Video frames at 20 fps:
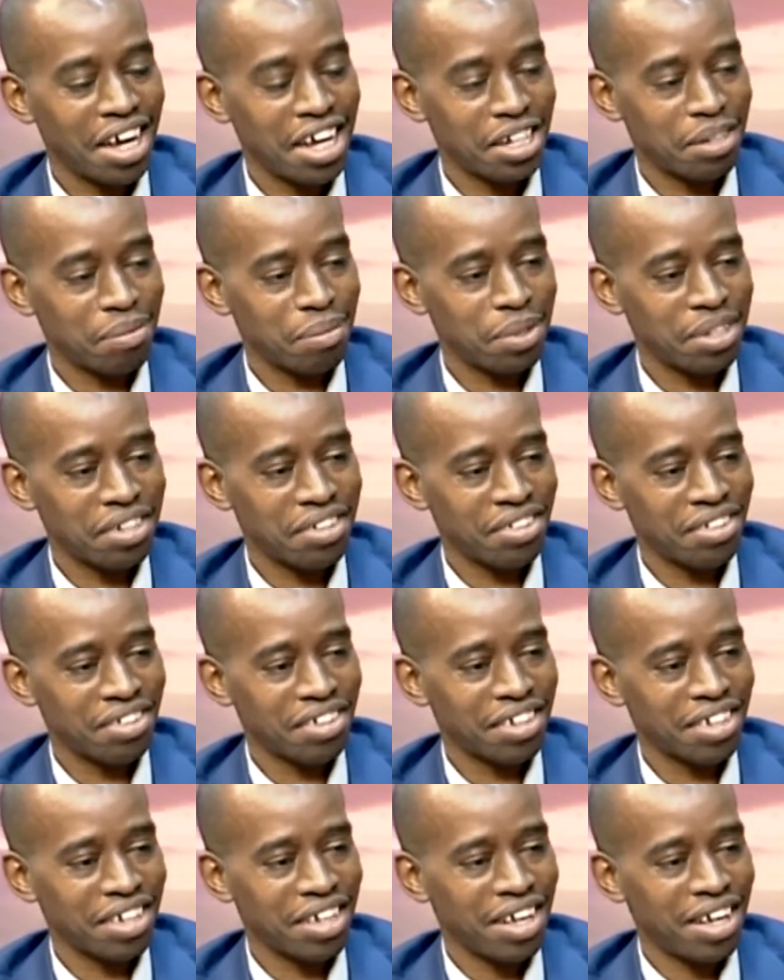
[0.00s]
hate
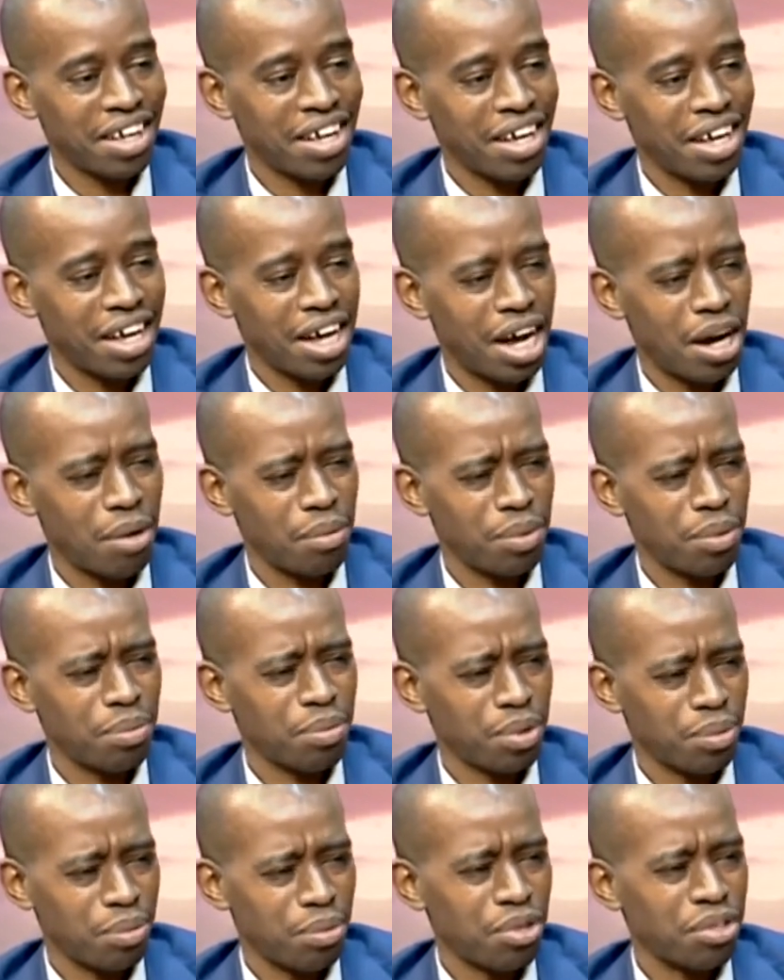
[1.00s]
speech, mm-hmm. how we
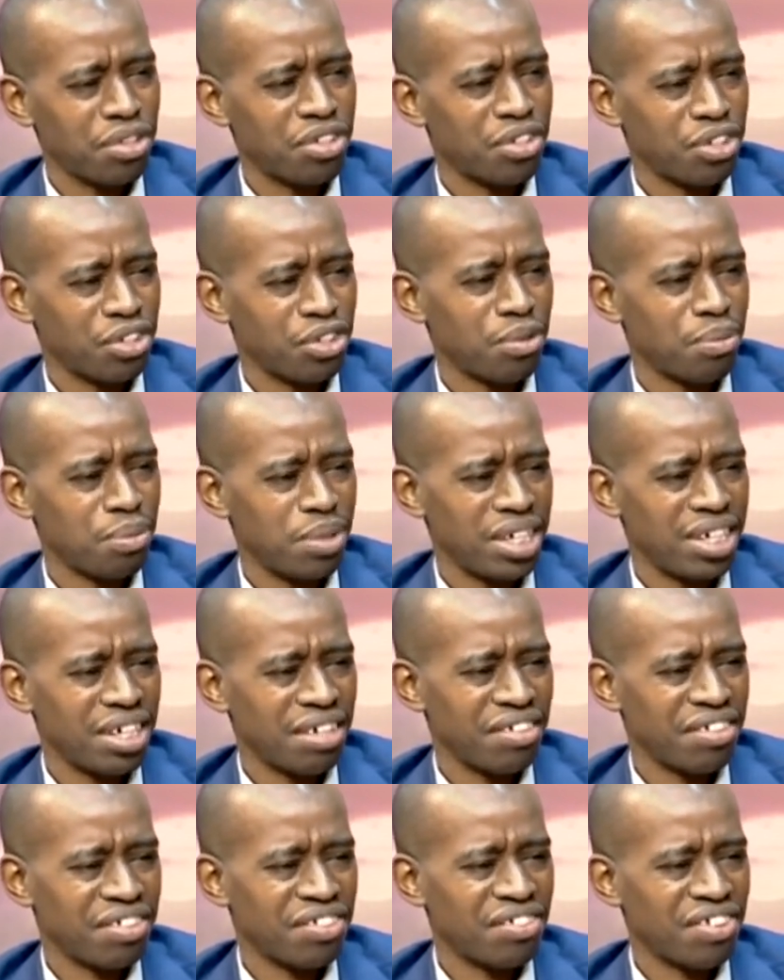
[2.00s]
promote social
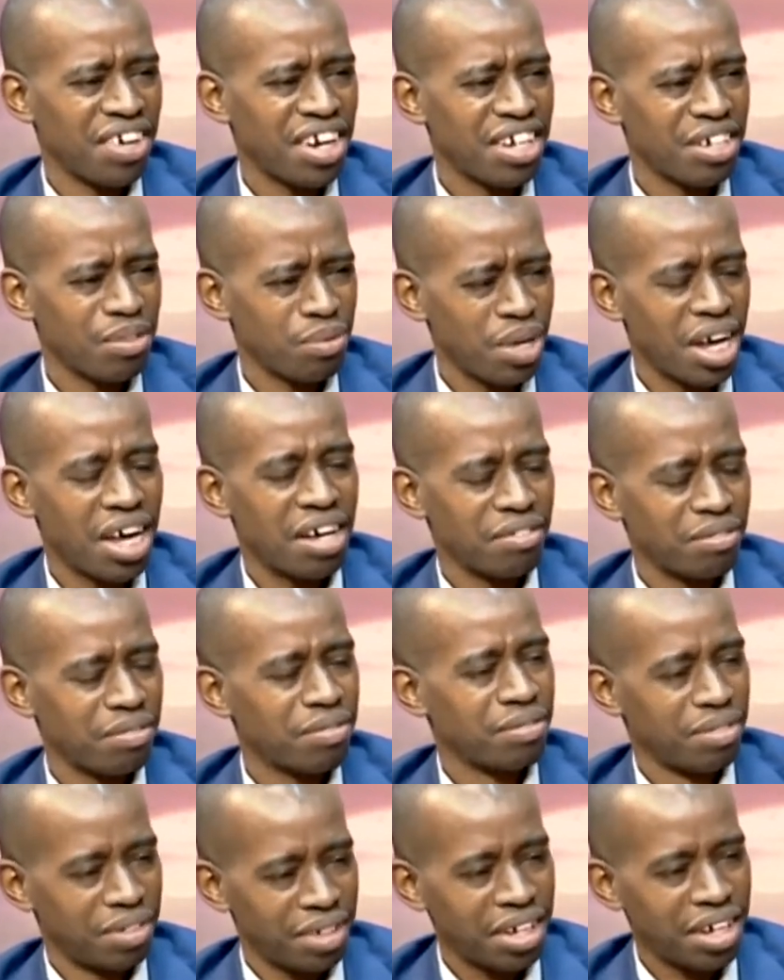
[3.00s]
media restraint. We have
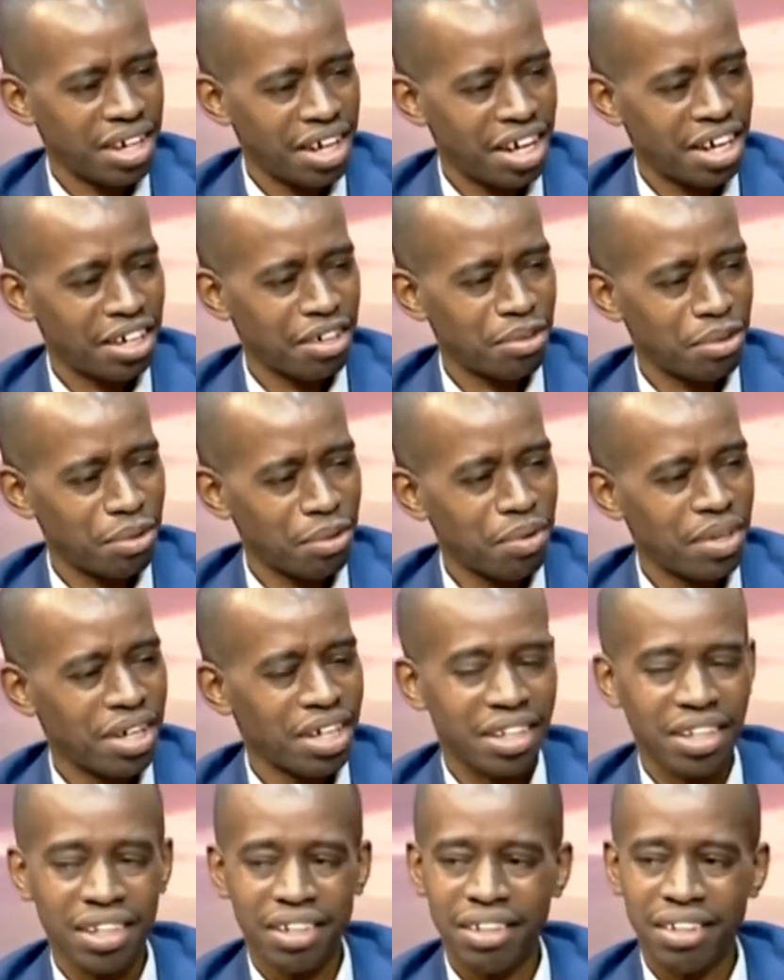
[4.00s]
a
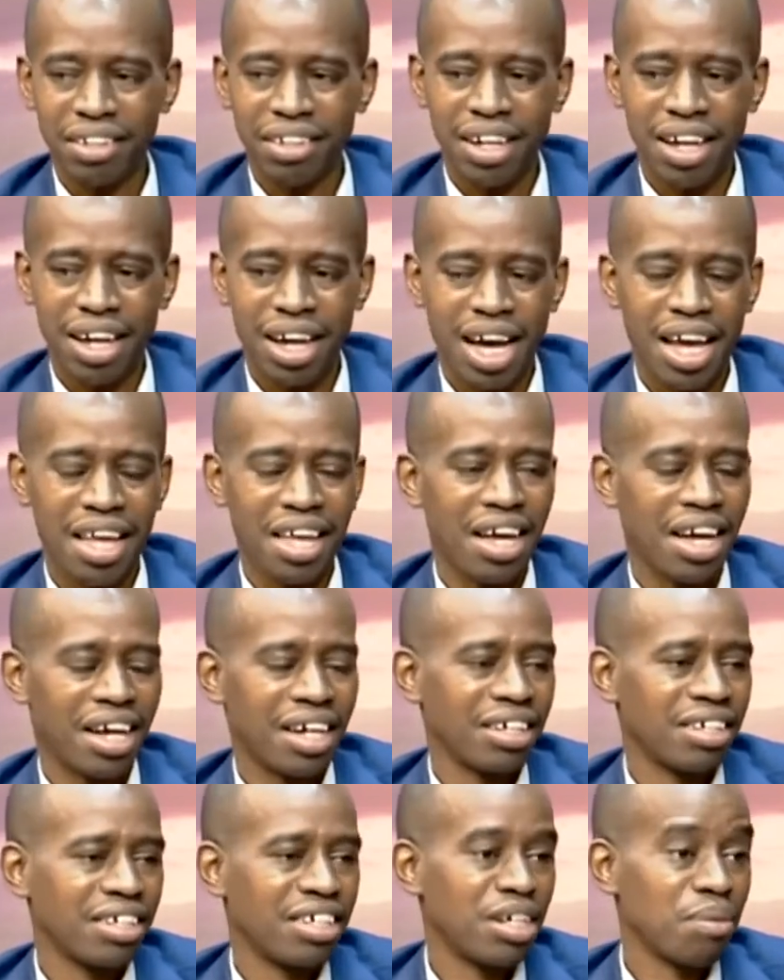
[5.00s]
growing, a
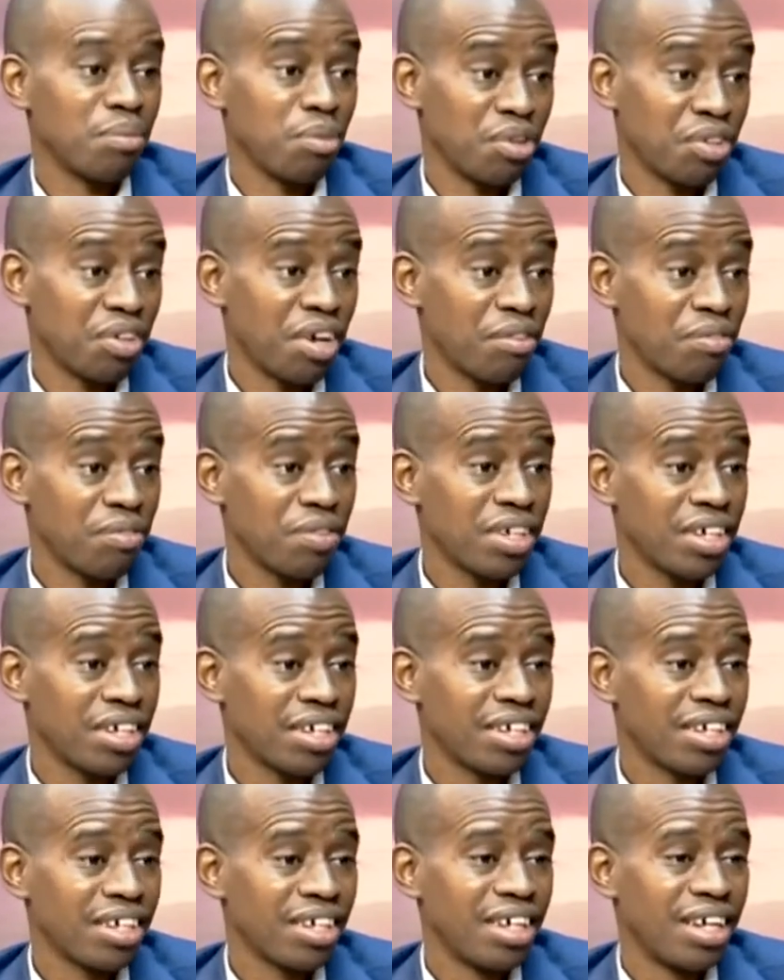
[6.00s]
young demographic
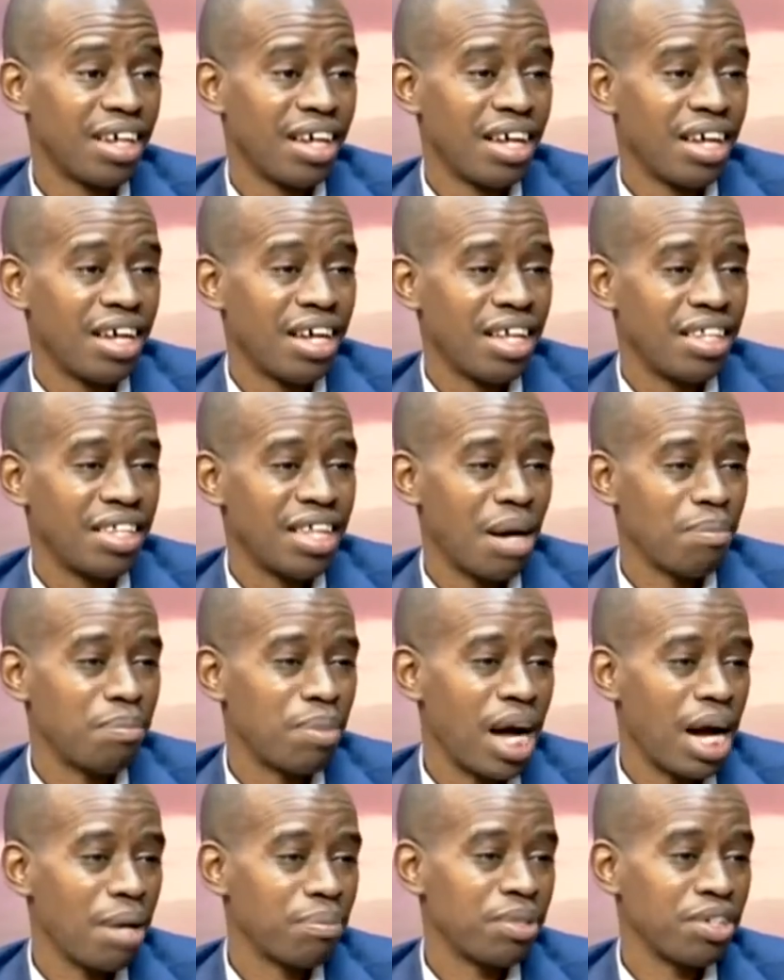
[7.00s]

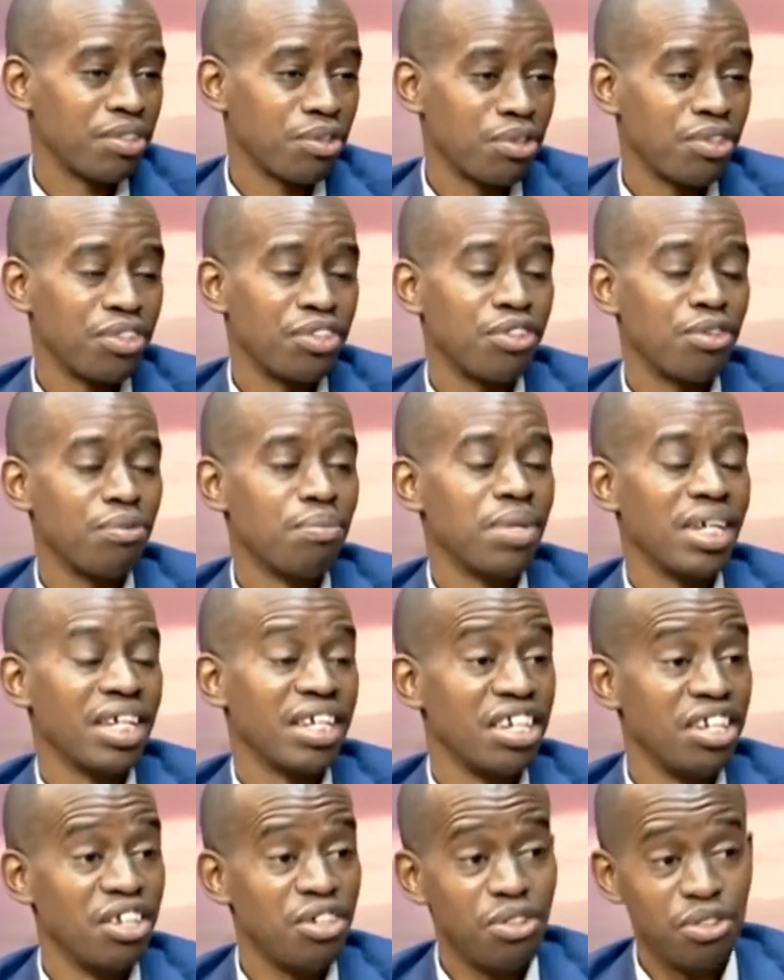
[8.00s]
that perhaps is
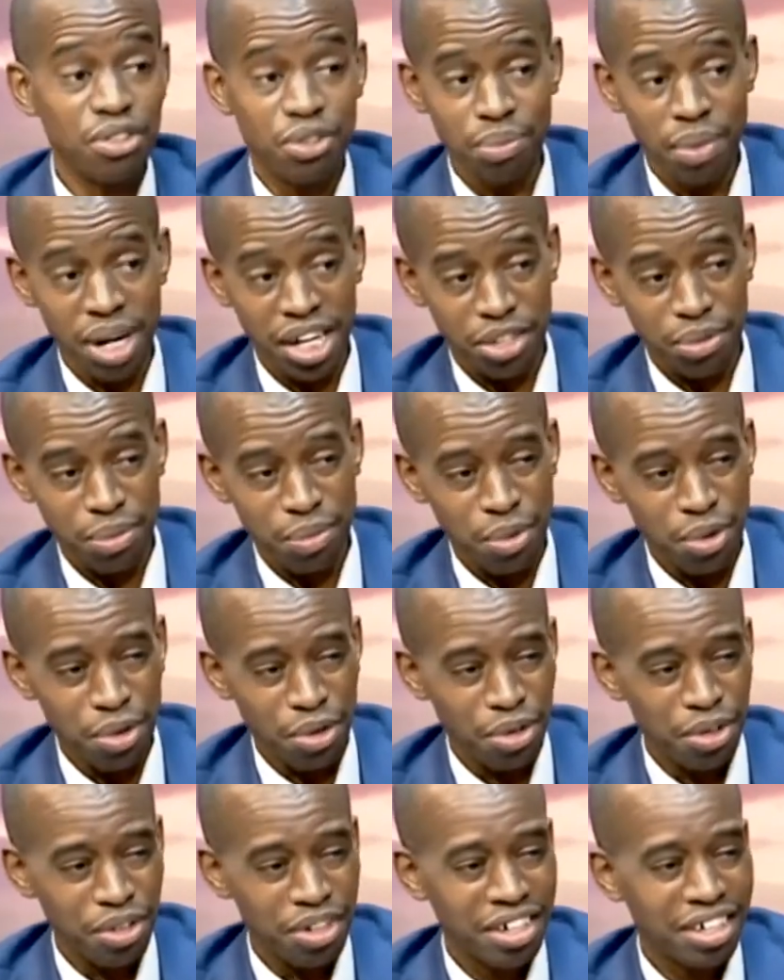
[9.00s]
consuming news much
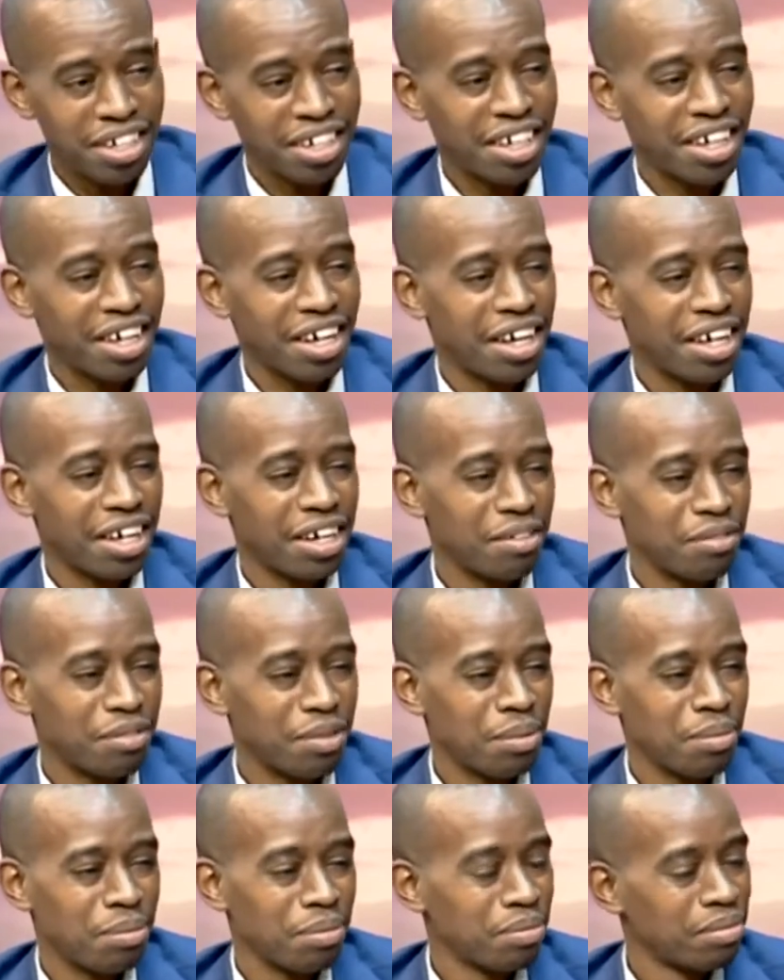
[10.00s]
more
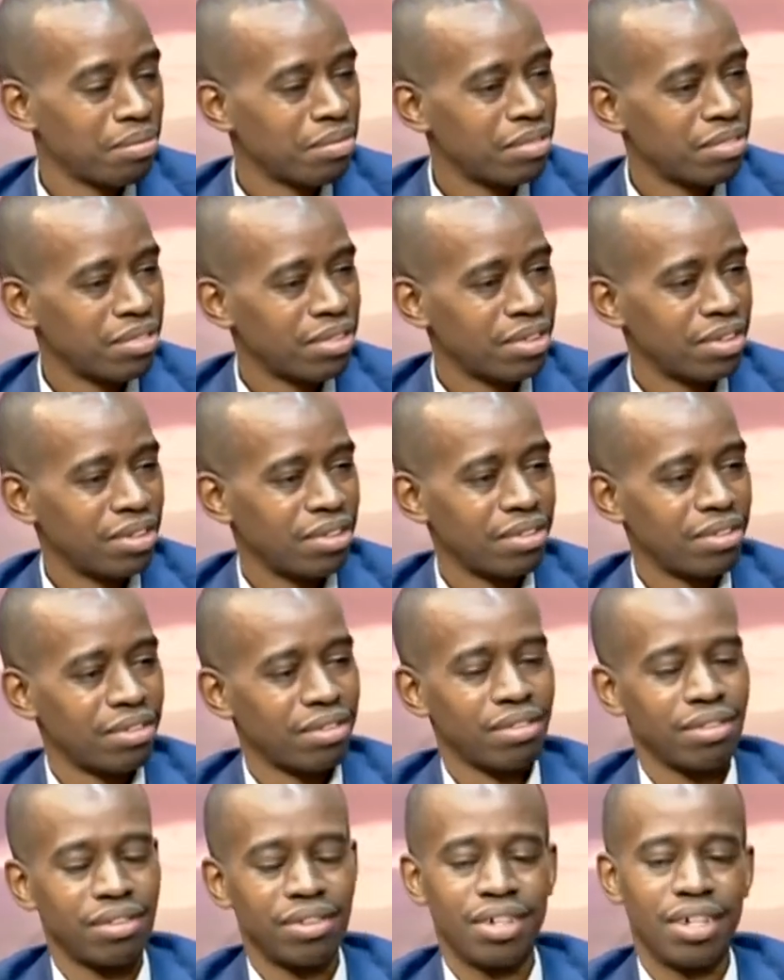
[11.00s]
from
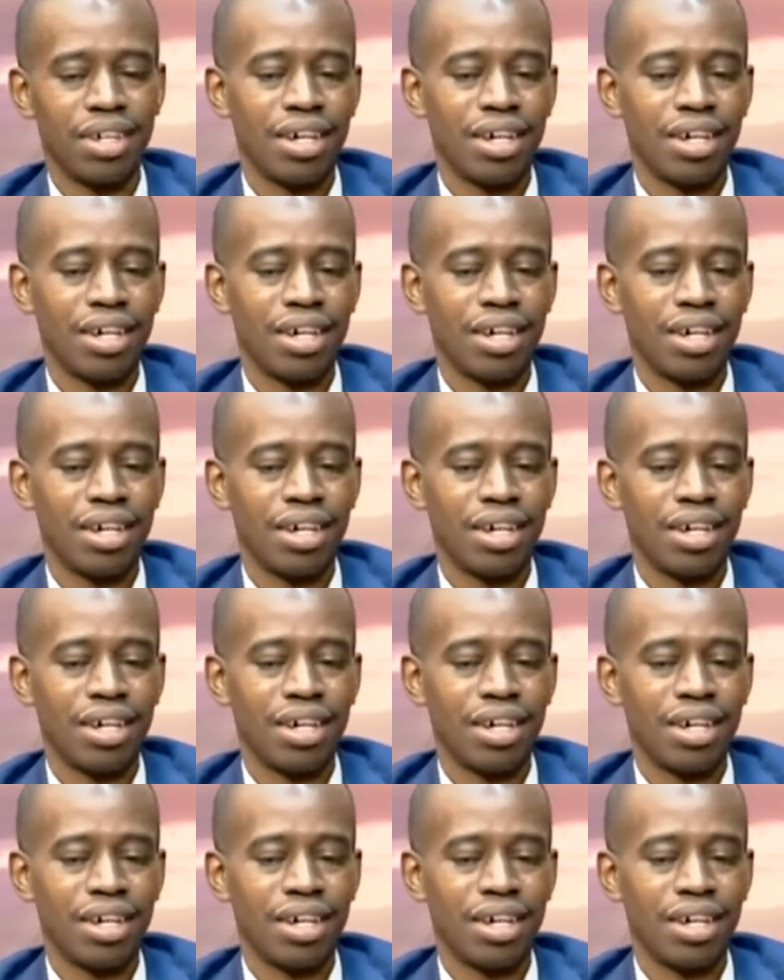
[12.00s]
Twitter,